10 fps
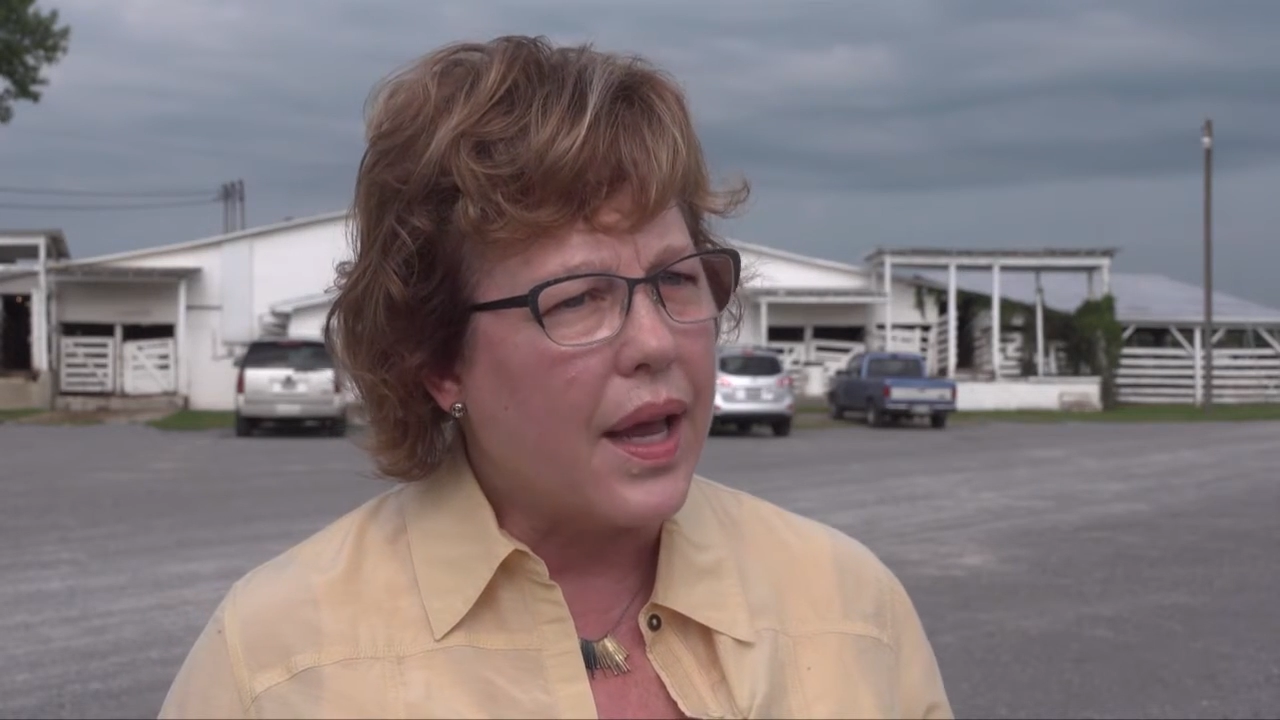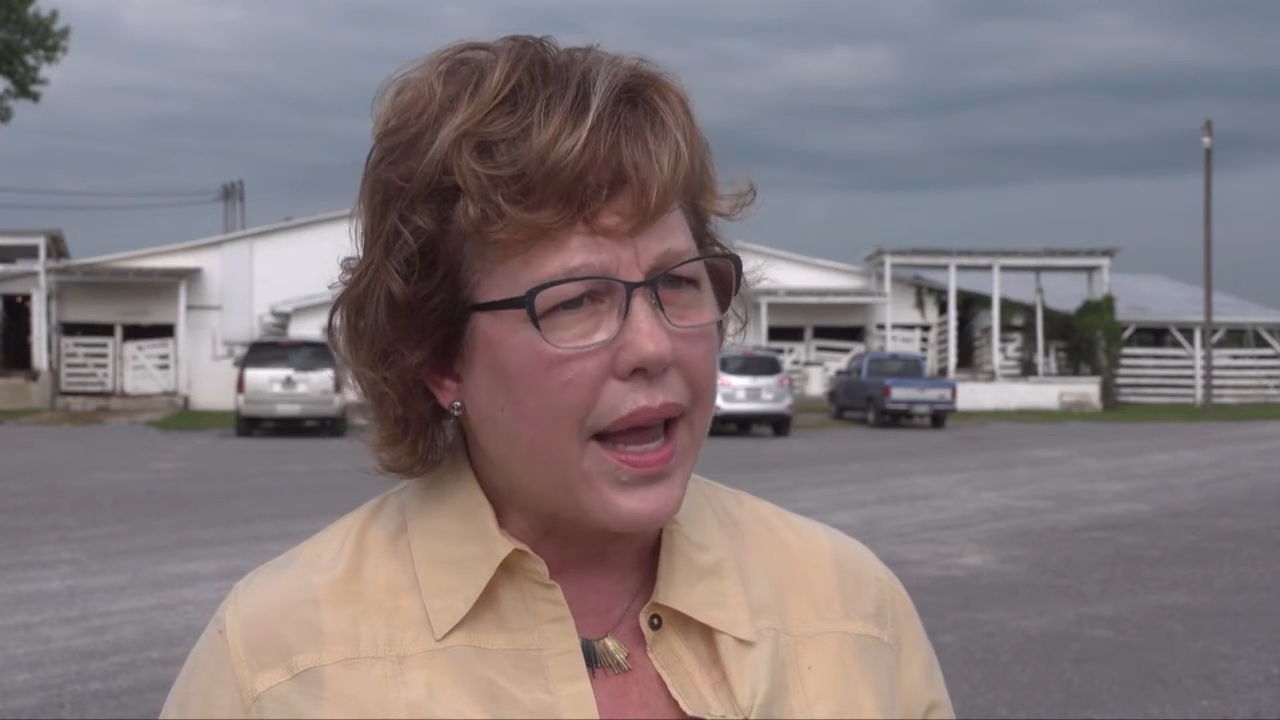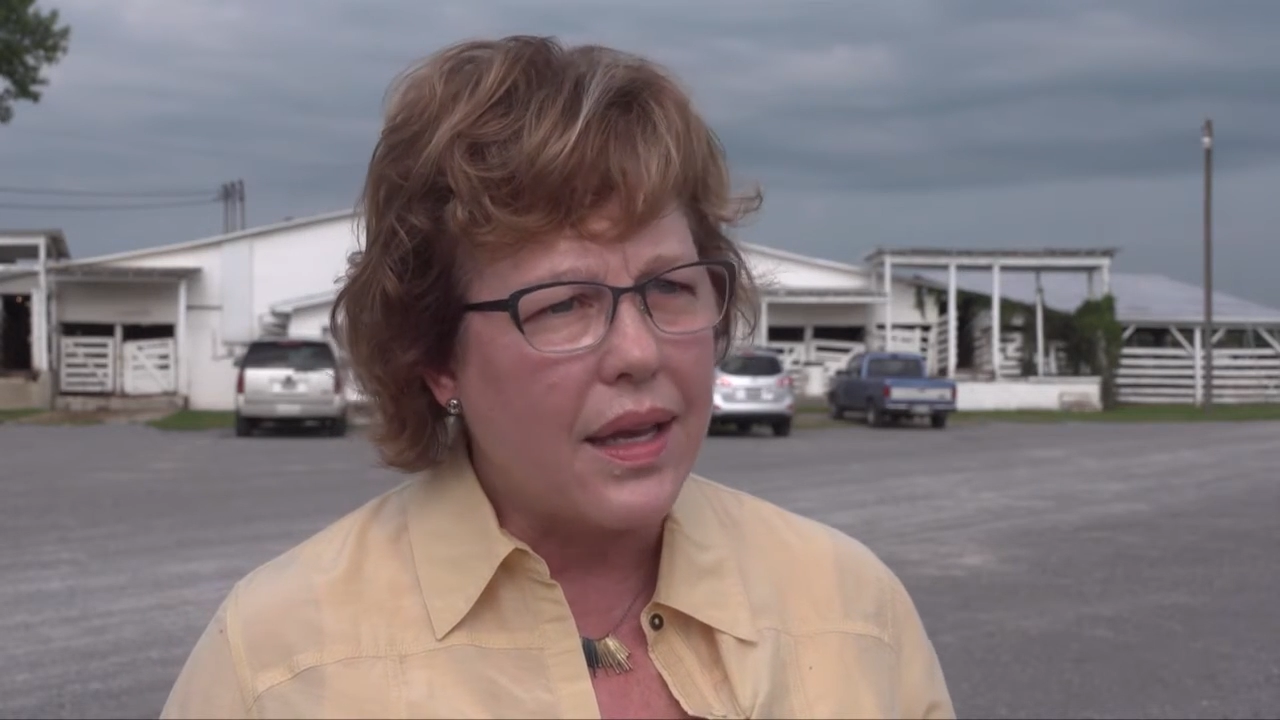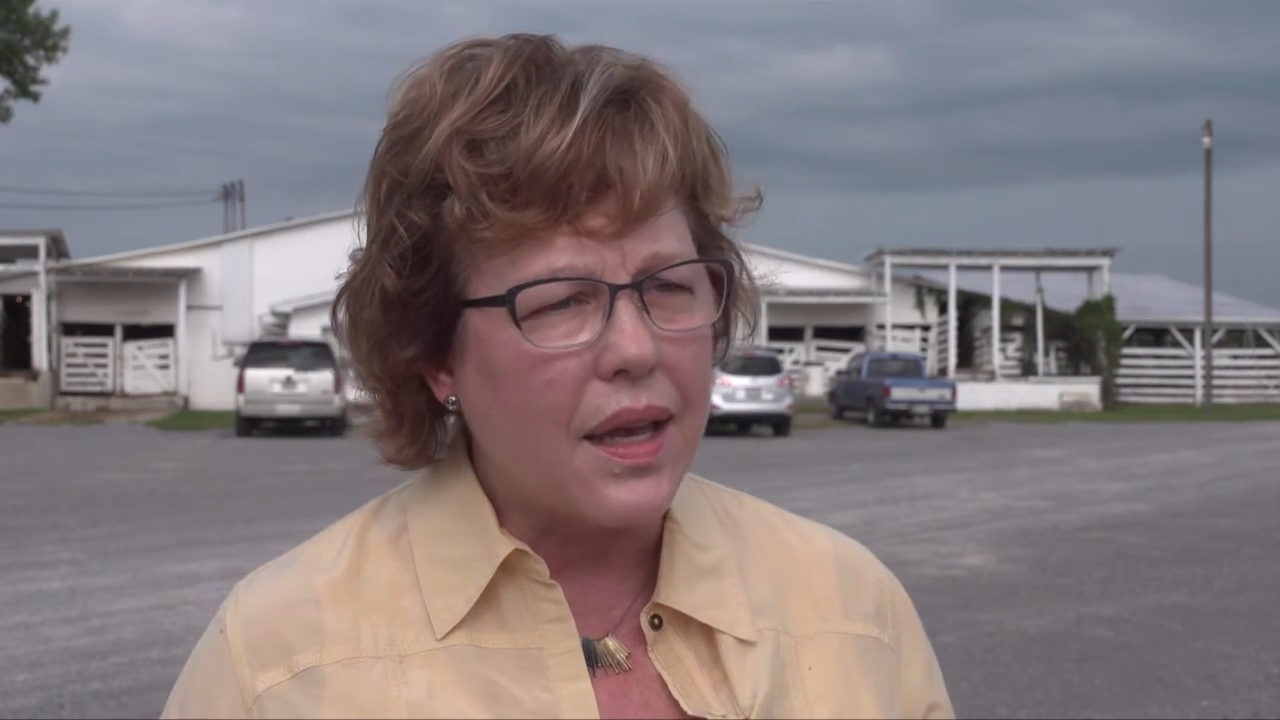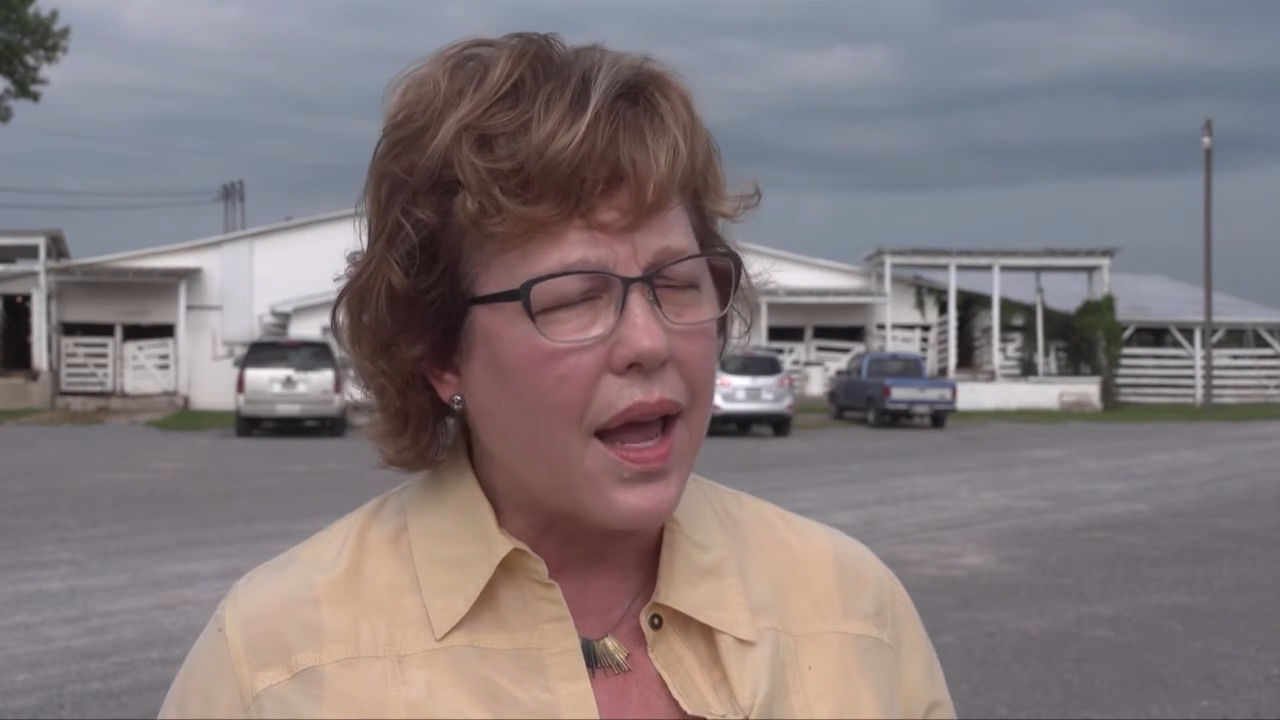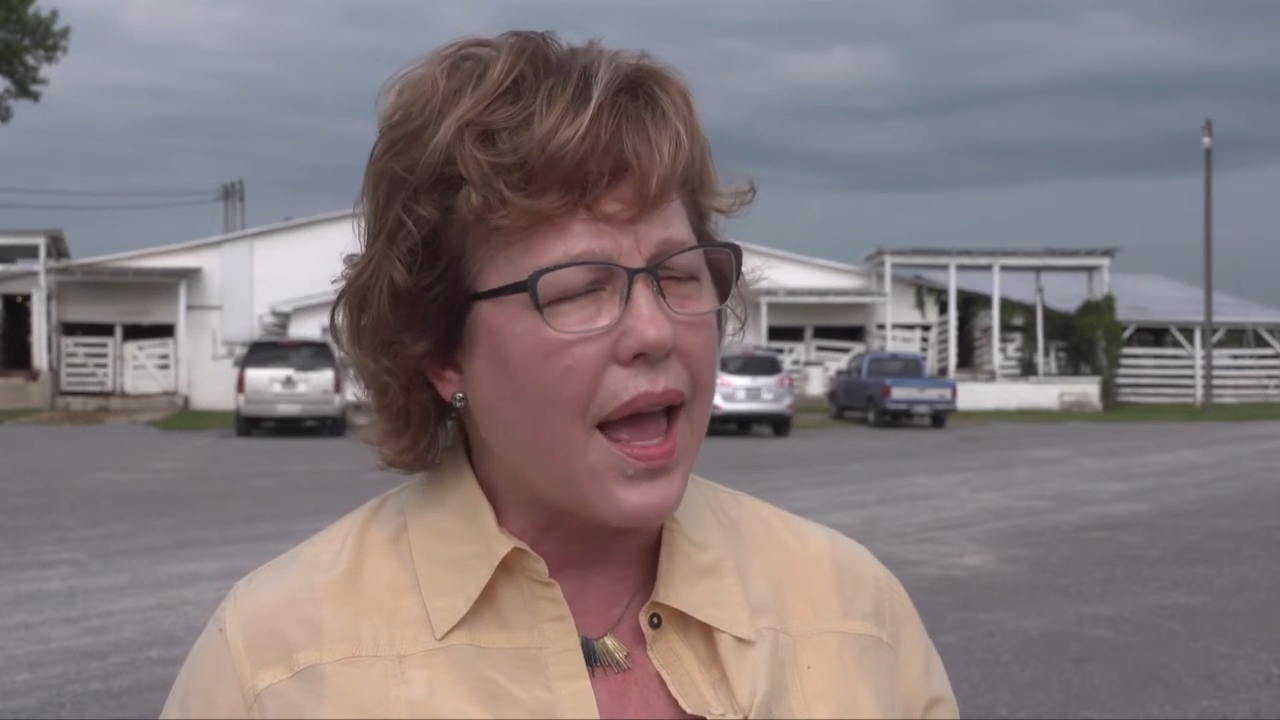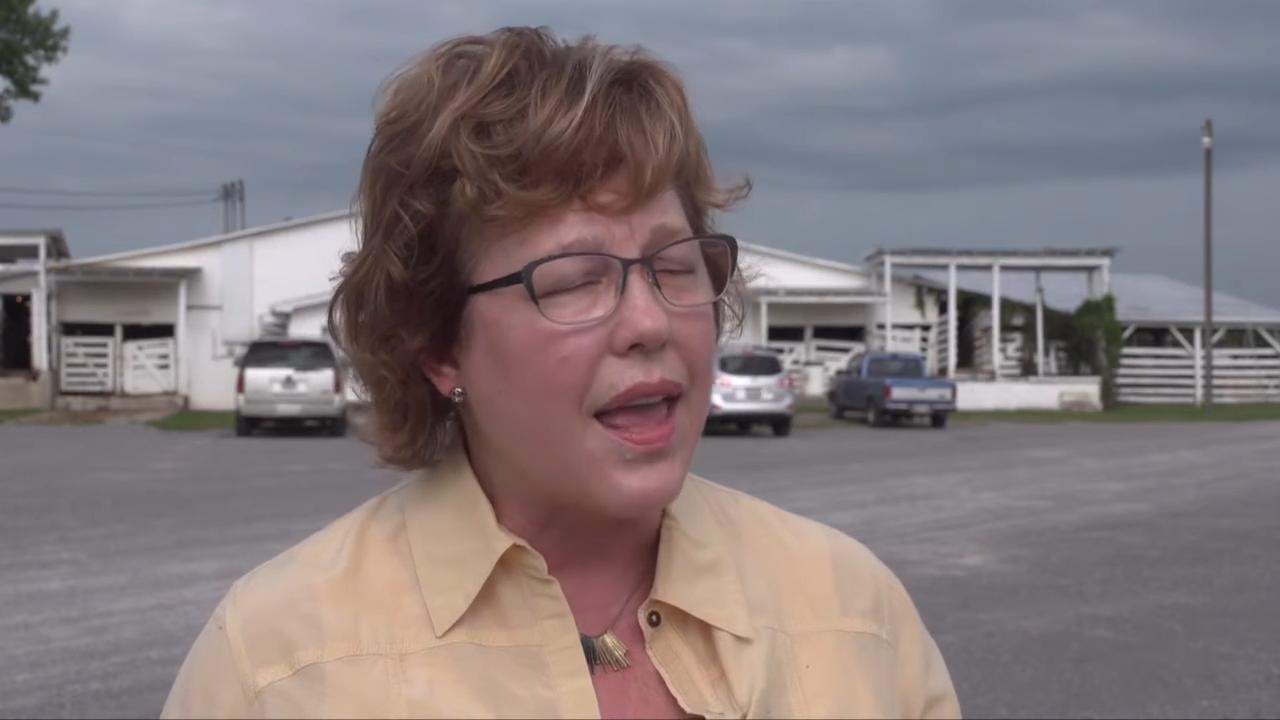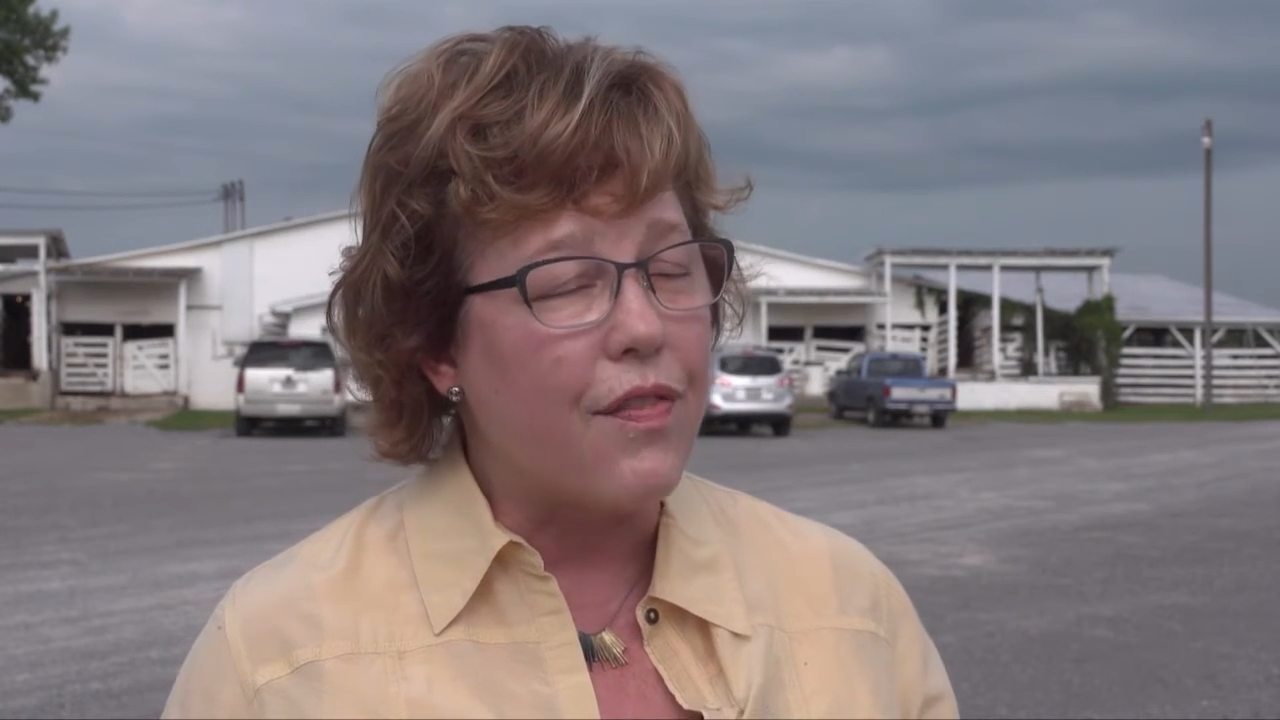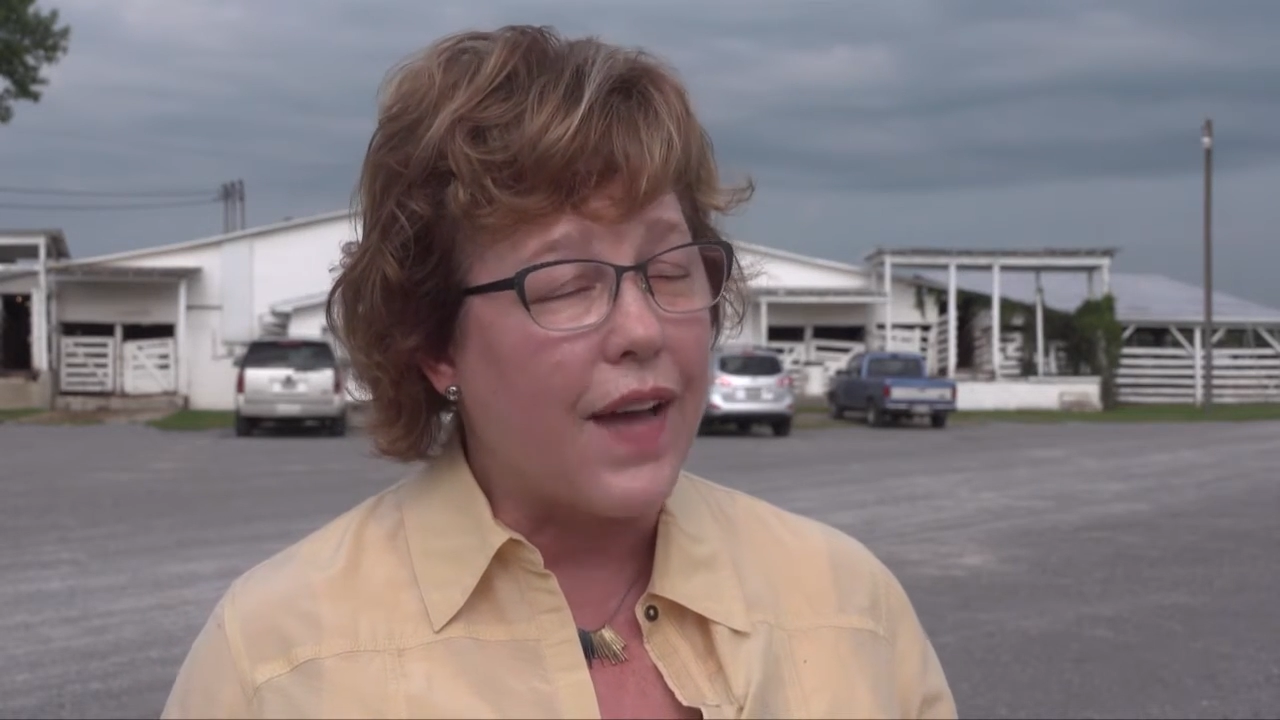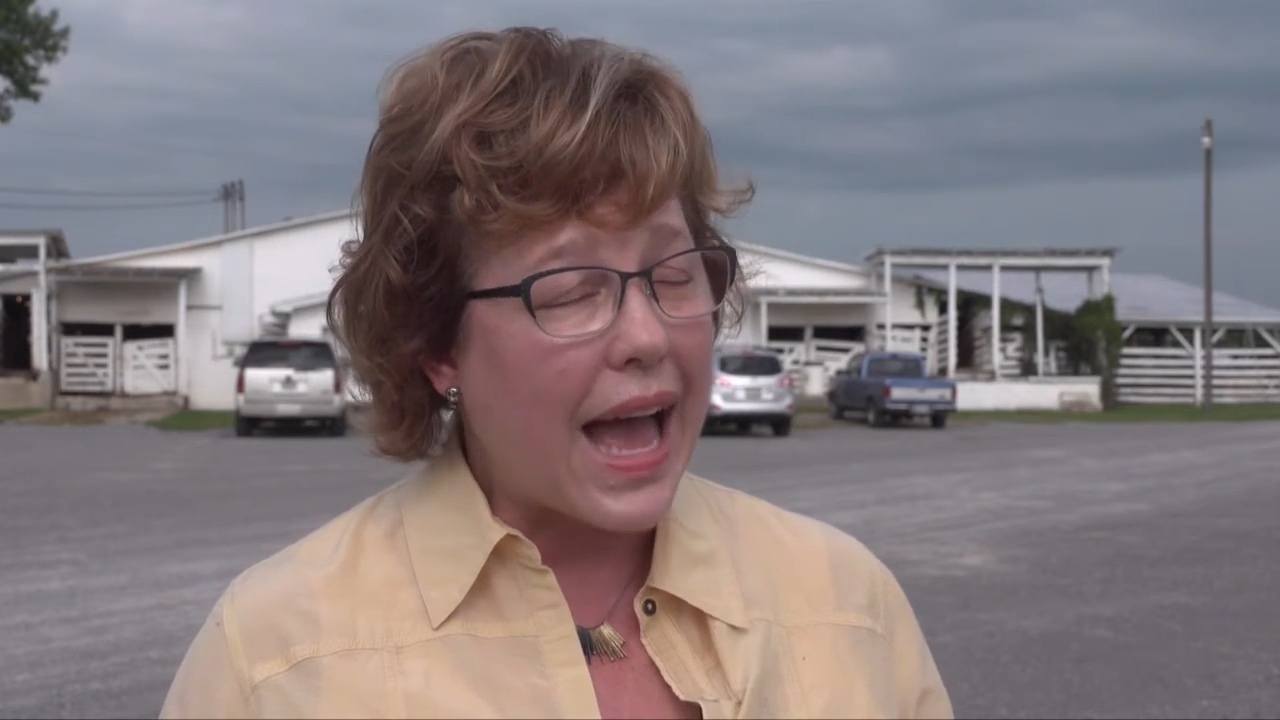and if